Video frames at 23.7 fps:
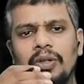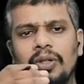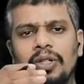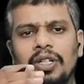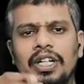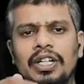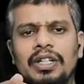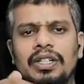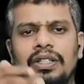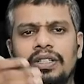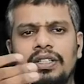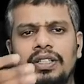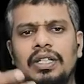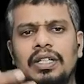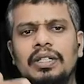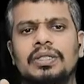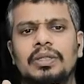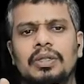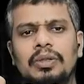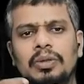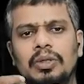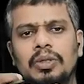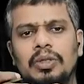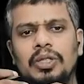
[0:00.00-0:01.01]
you can
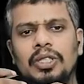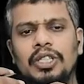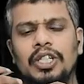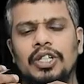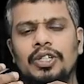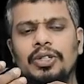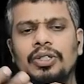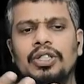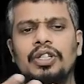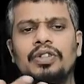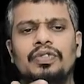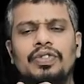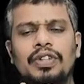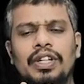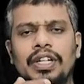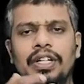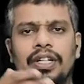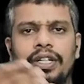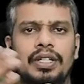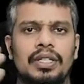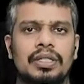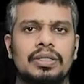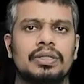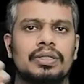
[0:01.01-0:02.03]
do the
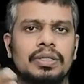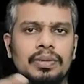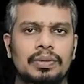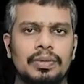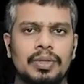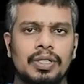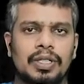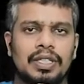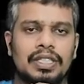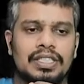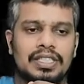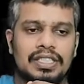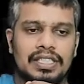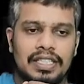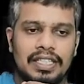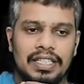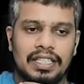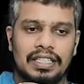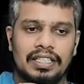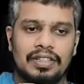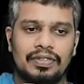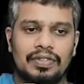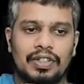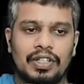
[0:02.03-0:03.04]
Fourier transform, you can
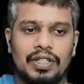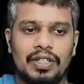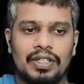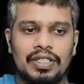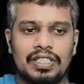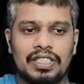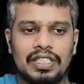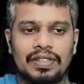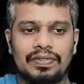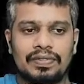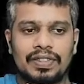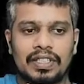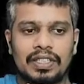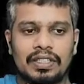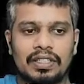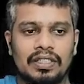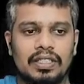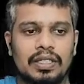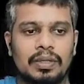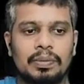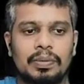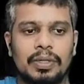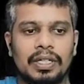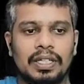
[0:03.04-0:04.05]
study the frequency effect
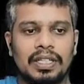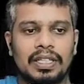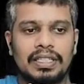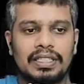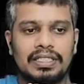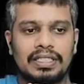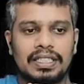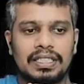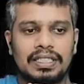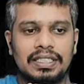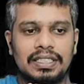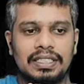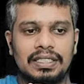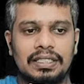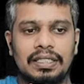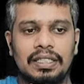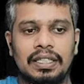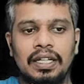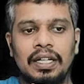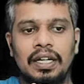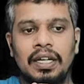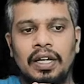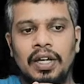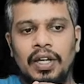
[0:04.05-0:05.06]
on the polarization.
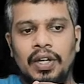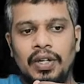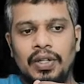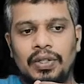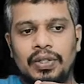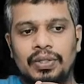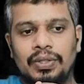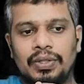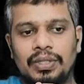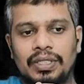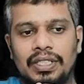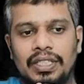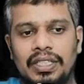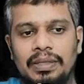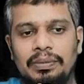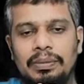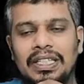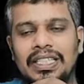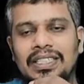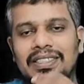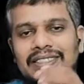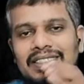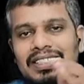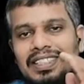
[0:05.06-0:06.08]
So here,
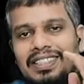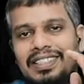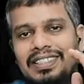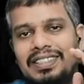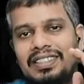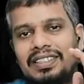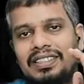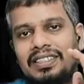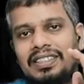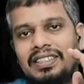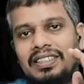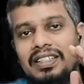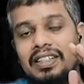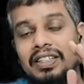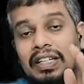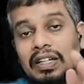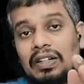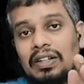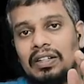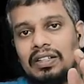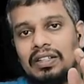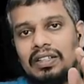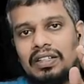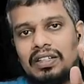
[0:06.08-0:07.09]
because here
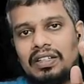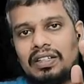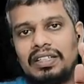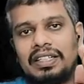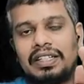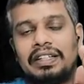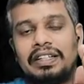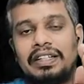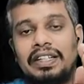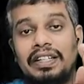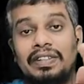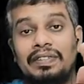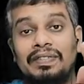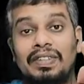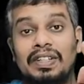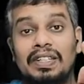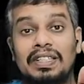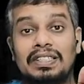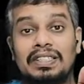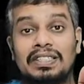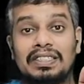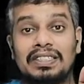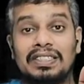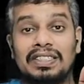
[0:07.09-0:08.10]
all the alternating
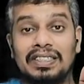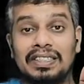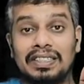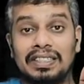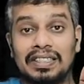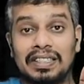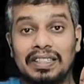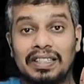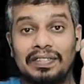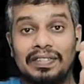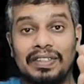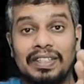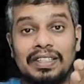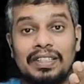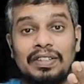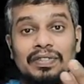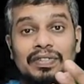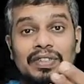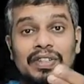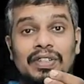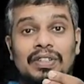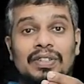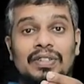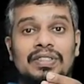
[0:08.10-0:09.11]
fields are having
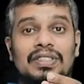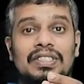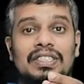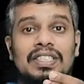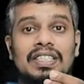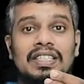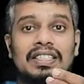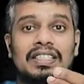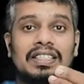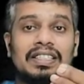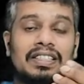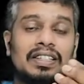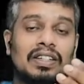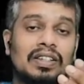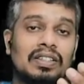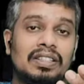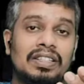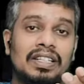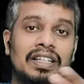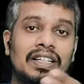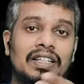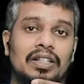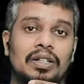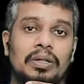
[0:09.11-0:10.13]
the frequency, like
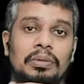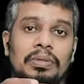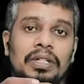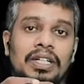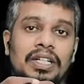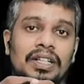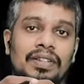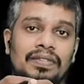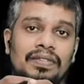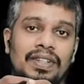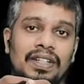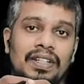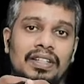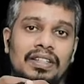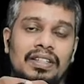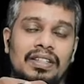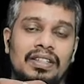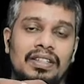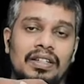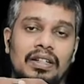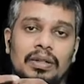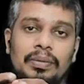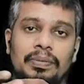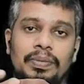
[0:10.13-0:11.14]
all the electromagnetic field,
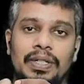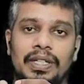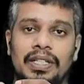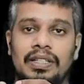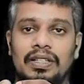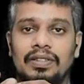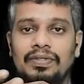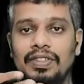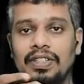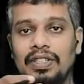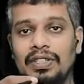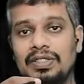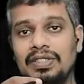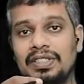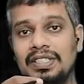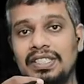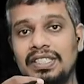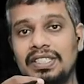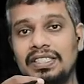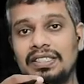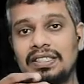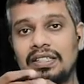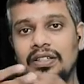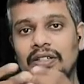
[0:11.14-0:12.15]
the optical
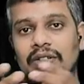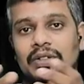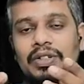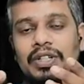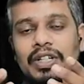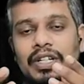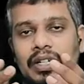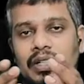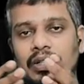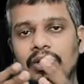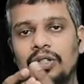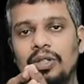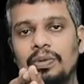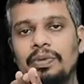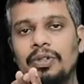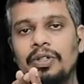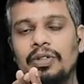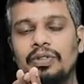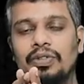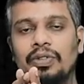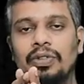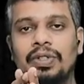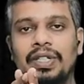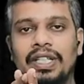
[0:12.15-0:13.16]
frequencies are around 10 to the
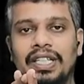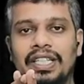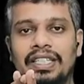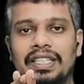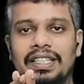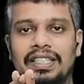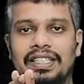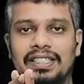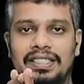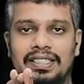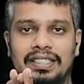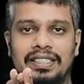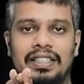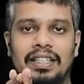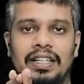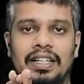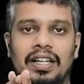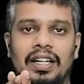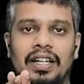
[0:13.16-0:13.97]
power 14 Hz.